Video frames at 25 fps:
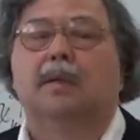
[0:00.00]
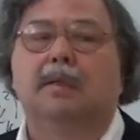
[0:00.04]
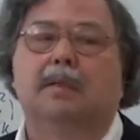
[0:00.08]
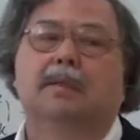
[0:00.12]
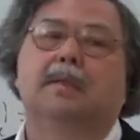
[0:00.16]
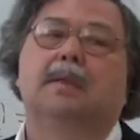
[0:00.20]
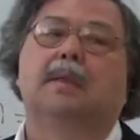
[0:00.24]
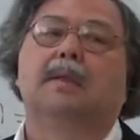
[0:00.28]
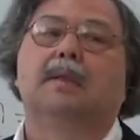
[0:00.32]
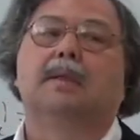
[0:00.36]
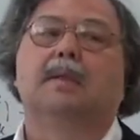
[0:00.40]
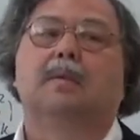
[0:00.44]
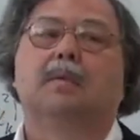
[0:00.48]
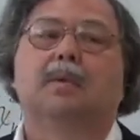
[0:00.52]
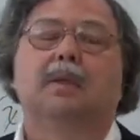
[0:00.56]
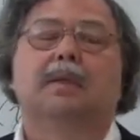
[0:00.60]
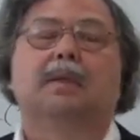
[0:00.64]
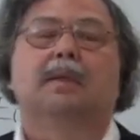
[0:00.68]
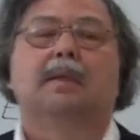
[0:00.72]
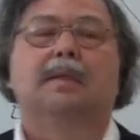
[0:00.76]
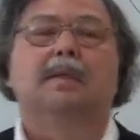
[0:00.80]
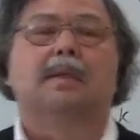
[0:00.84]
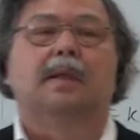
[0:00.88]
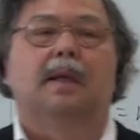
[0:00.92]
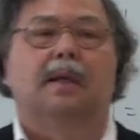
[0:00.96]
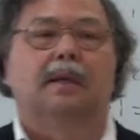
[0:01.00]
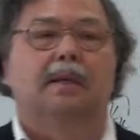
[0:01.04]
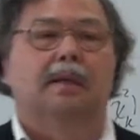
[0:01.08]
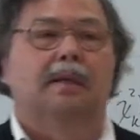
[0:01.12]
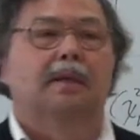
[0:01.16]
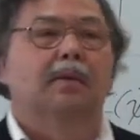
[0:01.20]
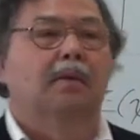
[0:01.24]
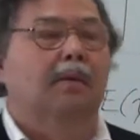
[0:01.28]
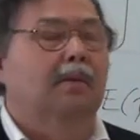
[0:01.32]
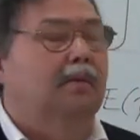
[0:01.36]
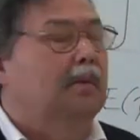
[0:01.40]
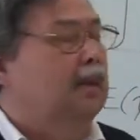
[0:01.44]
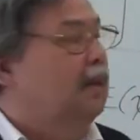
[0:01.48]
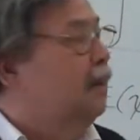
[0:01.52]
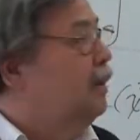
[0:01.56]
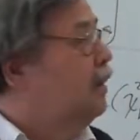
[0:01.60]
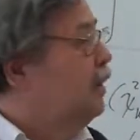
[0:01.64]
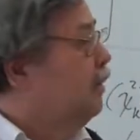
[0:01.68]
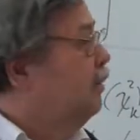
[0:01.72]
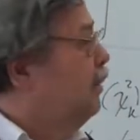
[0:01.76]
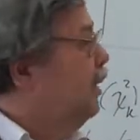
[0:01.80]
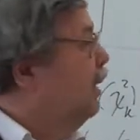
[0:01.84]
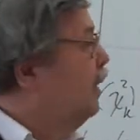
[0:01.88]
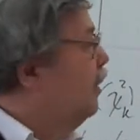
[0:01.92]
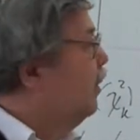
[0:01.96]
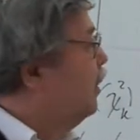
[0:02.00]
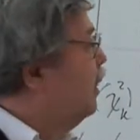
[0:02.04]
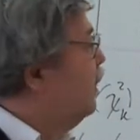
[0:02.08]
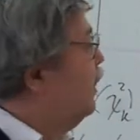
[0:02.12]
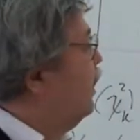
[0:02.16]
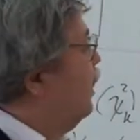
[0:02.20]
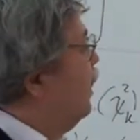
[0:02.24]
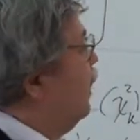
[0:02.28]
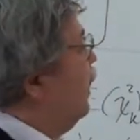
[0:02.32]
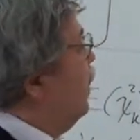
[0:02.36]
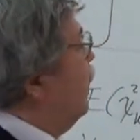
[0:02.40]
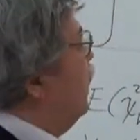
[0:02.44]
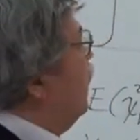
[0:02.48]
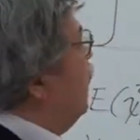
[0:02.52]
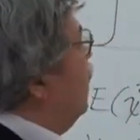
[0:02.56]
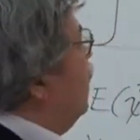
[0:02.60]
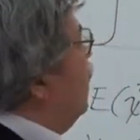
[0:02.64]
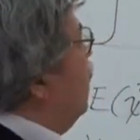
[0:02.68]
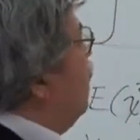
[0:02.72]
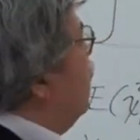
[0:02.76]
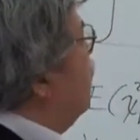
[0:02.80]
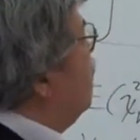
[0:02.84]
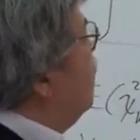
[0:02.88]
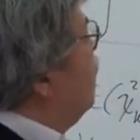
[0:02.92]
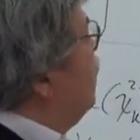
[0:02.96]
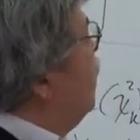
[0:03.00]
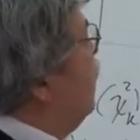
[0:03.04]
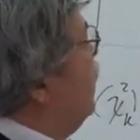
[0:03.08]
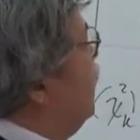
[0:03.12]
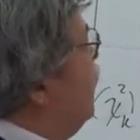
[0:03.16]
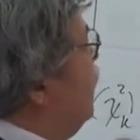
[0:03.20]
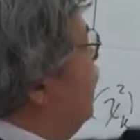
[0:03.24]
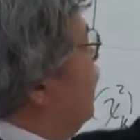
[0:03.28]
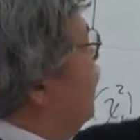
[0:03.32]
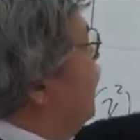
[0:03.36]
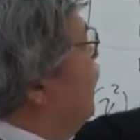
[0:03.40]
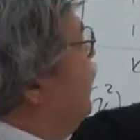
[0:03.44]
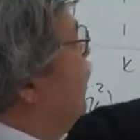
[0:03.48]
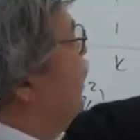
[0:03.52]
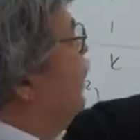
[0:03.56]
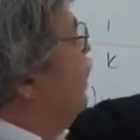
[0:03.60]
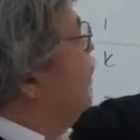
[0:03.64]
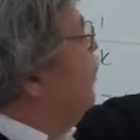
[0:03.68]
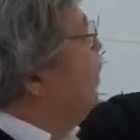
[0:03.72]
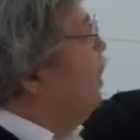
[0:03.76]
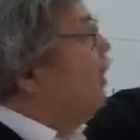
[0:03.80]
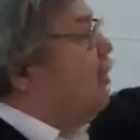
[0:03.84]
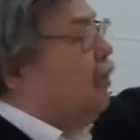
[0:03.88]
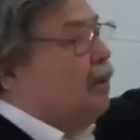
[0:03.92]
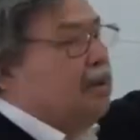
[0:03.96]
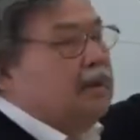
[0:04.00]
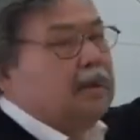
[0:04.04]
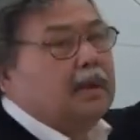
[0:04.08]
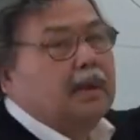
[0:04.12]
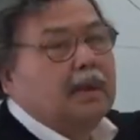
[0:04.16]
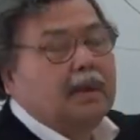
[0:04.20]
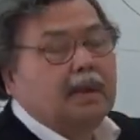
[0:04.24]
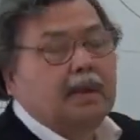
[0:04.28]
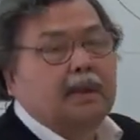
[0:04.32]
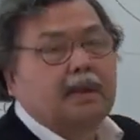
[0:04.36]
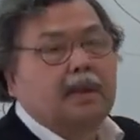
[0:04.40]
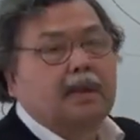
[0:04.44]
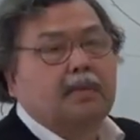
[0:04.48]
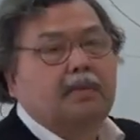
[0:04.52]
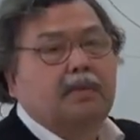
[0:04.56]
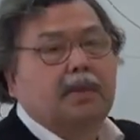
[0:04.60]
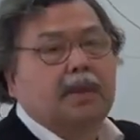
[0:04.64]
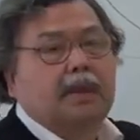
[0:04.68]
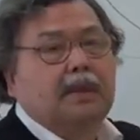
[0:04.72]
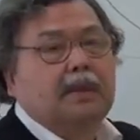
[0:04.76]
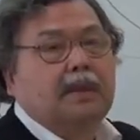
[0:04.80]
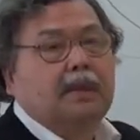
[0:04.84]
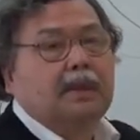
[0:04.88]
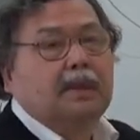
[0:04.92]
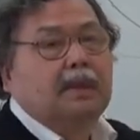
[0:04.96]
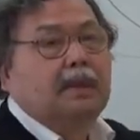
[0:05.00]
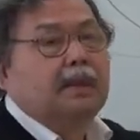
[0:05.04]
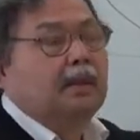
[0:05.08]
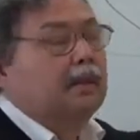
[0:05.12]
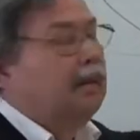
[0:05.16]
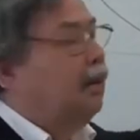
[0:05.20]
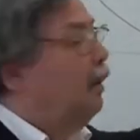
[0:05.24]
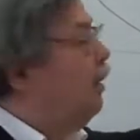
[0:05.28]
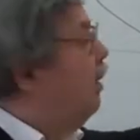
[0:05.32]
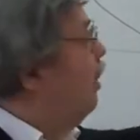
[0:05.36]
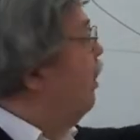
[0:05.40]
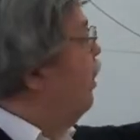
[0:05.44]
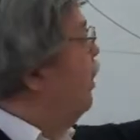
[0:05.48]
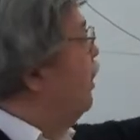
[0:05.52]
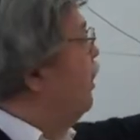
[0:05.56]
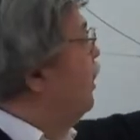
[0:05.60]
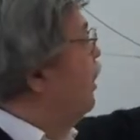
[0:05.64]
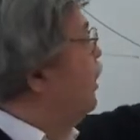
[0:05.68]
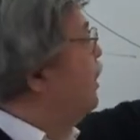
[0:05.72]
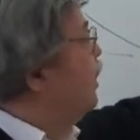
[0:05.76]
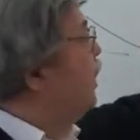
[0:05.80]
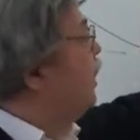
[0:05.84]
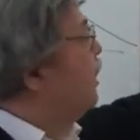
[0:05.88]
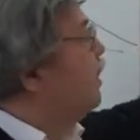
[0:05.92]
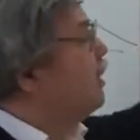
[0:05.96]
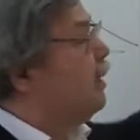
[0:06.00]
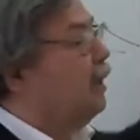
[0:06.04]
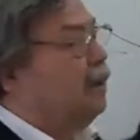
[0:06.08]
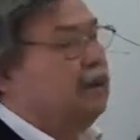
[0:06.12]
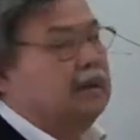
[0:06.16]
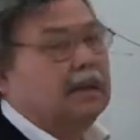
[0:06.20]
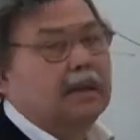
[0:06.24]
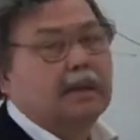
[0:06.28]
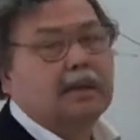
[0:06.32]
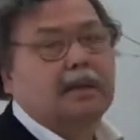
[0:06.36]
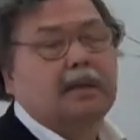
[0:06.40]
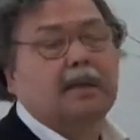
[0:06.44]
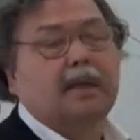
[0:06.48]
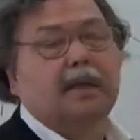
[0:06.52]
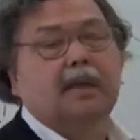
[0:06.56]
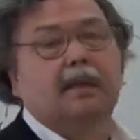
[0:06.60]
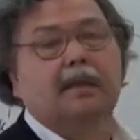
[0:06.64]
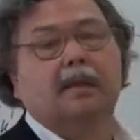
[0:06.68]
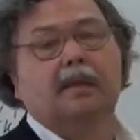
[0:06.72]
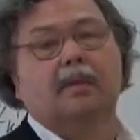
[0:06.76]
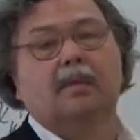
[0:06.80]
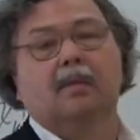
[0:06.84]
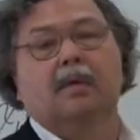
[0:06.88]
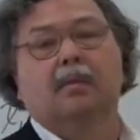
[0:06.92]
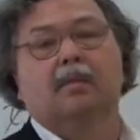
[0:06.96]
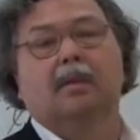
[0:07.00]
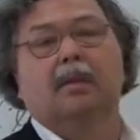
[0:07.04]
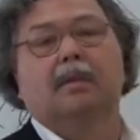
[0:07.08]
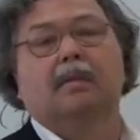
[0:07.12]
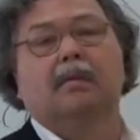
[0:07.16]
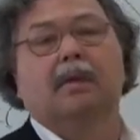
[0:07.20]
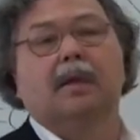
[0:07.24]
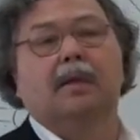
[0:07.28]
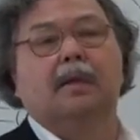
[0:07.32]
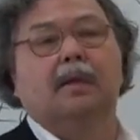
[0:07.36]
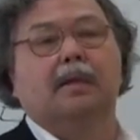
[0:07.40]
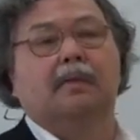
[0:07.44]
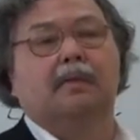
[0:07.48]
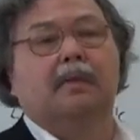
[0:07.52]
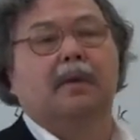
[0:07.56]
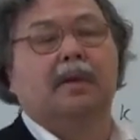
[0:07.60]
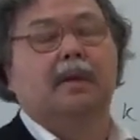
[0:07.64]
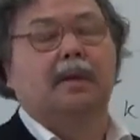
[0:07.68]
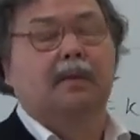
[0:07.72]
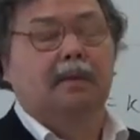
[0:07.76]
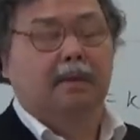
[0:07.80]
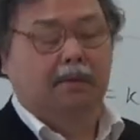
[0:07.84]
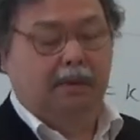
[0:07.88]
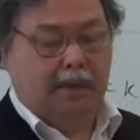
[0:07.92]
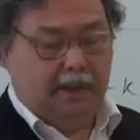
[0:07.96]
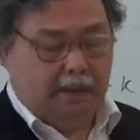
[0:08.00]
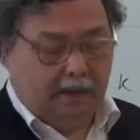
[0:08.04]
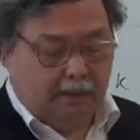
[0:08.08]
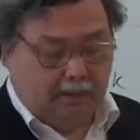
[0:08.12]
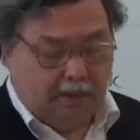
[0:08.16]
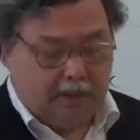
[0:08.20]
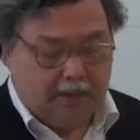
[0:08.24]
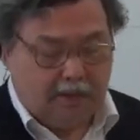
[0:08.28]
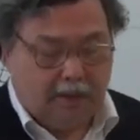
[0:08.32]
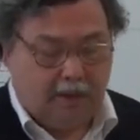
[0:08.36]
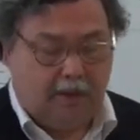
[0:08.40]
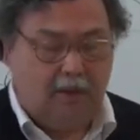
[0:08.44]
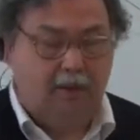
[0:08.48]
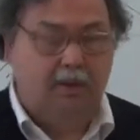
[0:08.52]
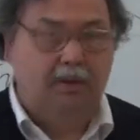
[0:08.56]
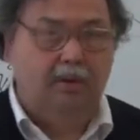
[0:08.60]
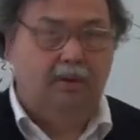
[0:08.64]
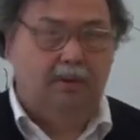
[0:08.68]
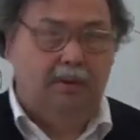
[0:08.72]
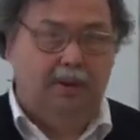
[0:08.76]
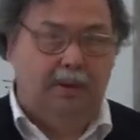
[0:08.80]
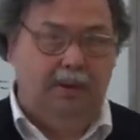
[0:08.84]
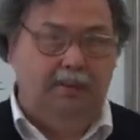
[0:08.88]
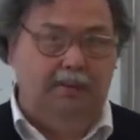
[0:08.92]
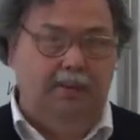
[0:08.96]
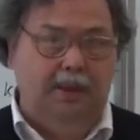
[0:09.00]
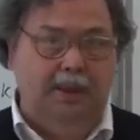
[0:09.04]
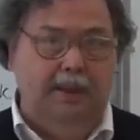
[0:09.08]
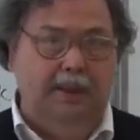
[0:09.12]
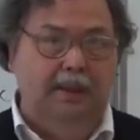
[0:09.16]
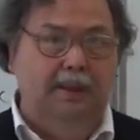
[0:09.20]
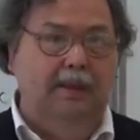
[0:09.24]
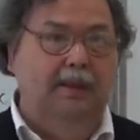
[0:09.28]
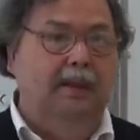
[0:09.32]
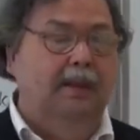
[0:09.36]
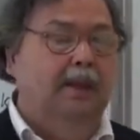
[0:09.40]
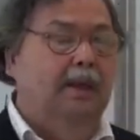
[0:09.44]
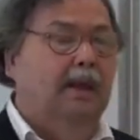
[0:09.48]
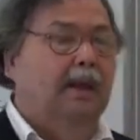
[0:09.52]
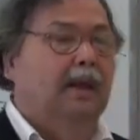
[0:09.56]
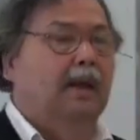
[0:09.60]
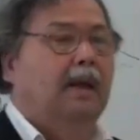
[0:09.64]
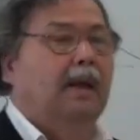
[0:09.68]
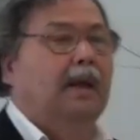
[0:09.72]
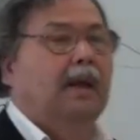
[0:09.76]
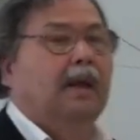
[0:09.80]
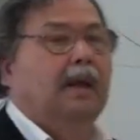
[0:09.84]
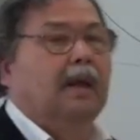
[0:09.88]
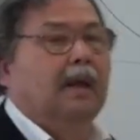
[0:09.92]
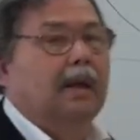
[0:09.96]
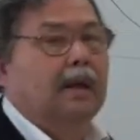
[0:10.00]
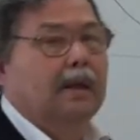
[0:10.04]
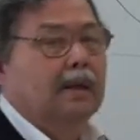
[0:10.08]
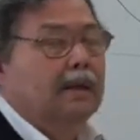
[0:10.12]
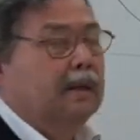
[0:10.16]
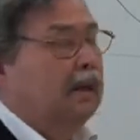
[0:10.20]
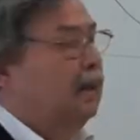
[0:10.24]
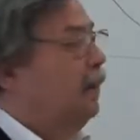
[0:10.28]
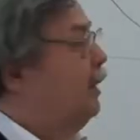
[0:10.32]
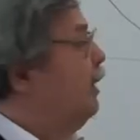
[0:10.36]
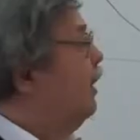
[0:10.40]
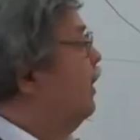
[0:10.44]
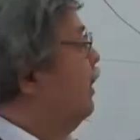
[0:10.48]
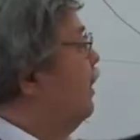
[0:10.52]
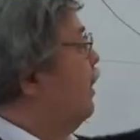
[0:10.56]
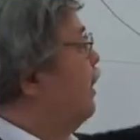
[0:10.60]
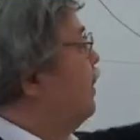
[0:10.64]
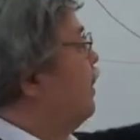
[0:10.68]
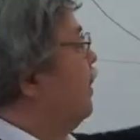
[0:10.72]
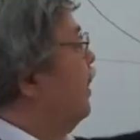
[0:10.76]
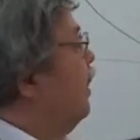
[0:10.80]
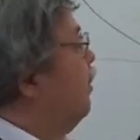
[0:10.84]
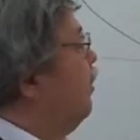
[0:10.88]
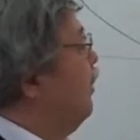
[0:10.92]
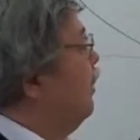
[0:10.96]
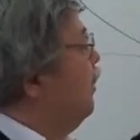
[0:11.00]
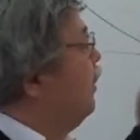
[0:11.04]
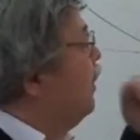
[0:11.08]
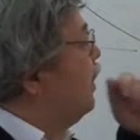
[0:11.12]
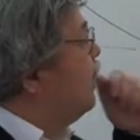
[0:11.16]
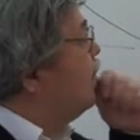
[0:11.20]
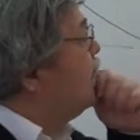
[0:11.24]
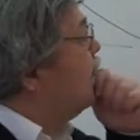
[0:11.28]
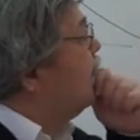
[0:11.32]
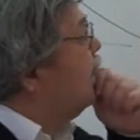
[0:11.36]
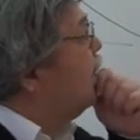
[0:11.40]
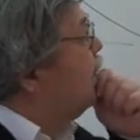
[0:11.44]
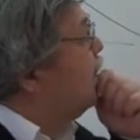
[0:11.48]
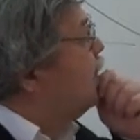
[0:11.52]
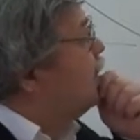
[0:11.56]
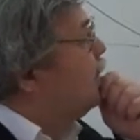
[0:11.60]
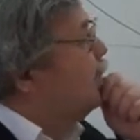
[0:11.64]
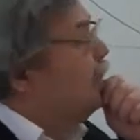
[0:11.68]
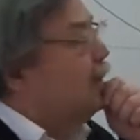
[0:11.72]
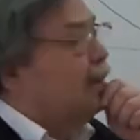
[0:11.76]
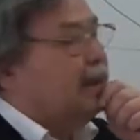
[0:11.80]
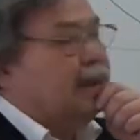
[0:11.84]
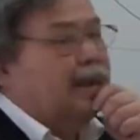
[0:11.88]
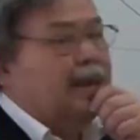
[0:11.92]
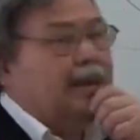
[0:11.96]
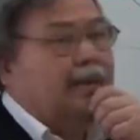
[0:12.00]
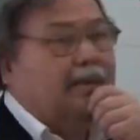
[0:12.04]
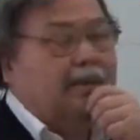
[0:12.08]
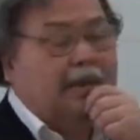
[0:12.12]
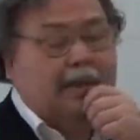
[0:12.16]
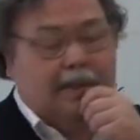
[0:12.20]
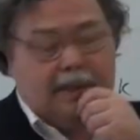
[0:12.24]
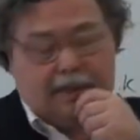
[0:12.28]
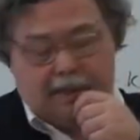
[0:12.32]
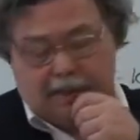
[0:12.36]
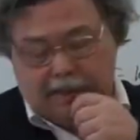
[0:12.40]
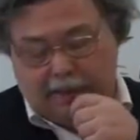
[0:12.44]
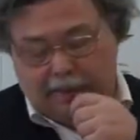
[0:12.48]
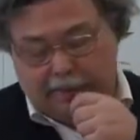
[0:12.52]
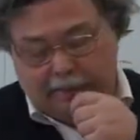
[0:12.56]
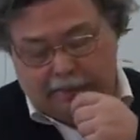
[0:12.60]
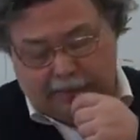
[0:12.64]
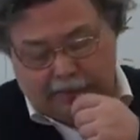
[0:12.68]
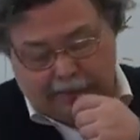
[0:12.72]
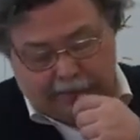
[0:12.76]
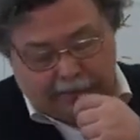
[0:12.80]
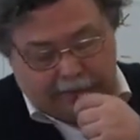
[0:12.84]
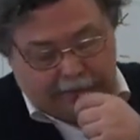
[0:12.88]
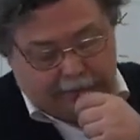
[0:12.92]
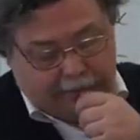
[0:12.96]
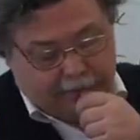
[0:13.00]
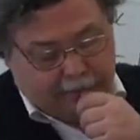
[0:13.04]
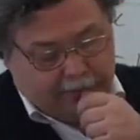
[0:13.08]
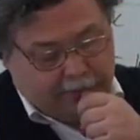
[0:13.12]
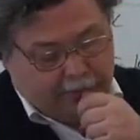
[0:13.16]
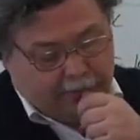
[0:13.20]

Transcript: It's what the standard normal is about. And because they are independent, this resulting standard normal variables are also independent. And taking the sum of the squares, we arrive at the same thing.